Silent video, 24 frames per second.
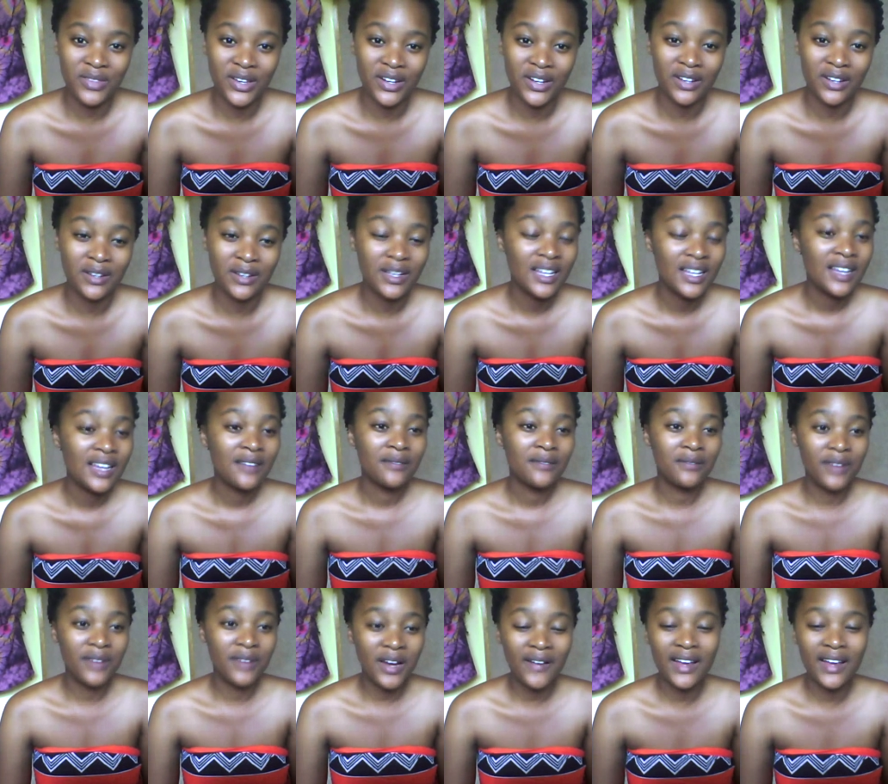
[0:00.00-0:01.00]
their
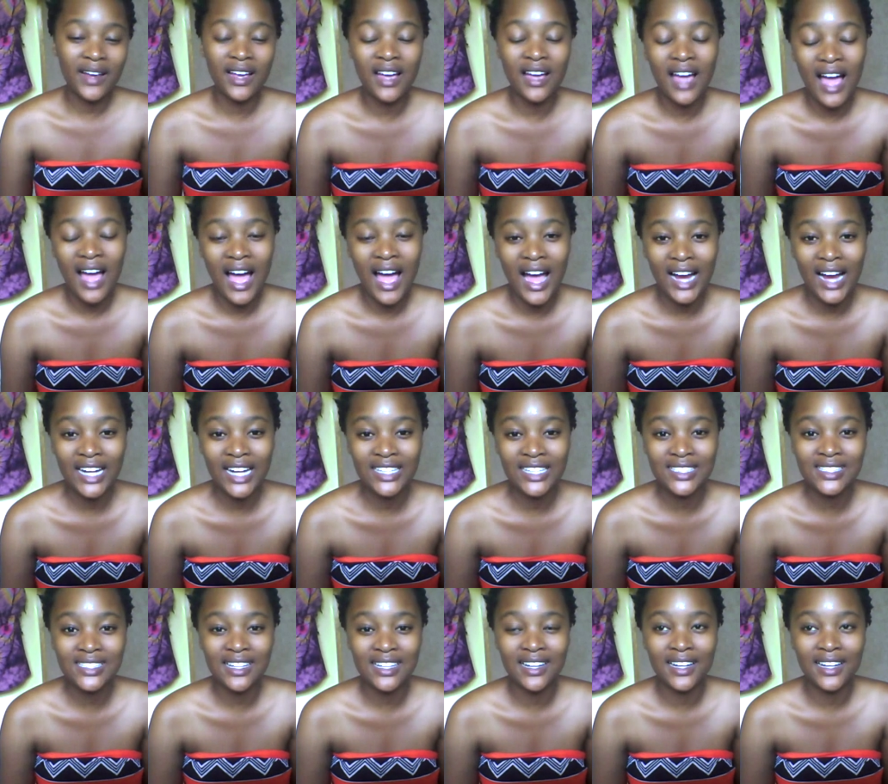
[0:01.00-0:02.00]
very hard
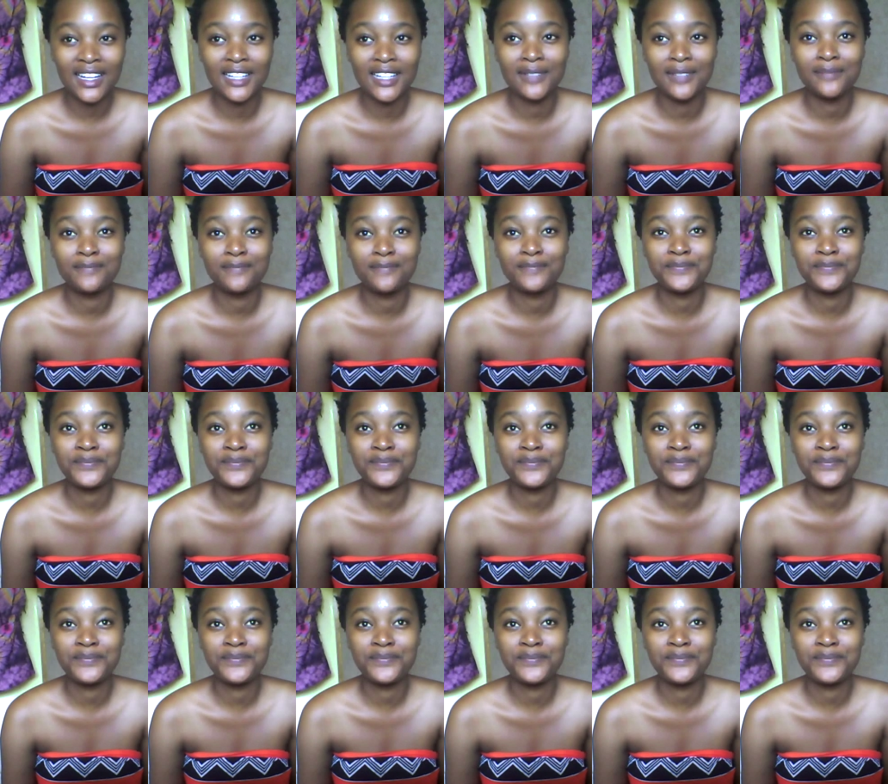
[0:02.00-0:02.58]
um,